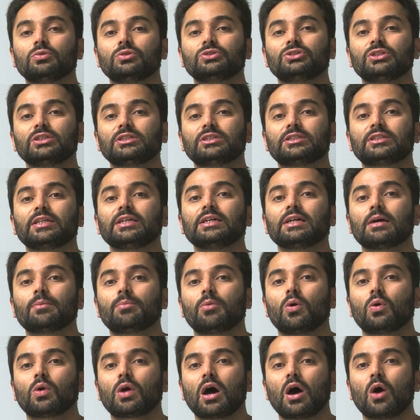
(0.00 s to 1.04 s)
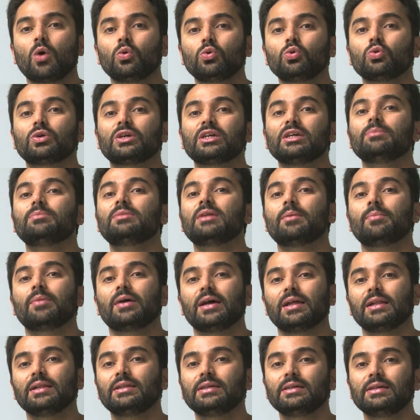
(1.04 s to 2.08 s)
just think about how to keep them
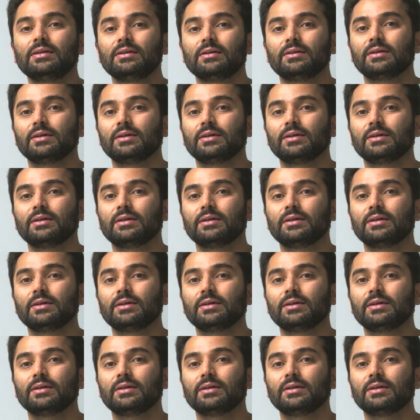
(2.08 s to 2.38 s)
healthy,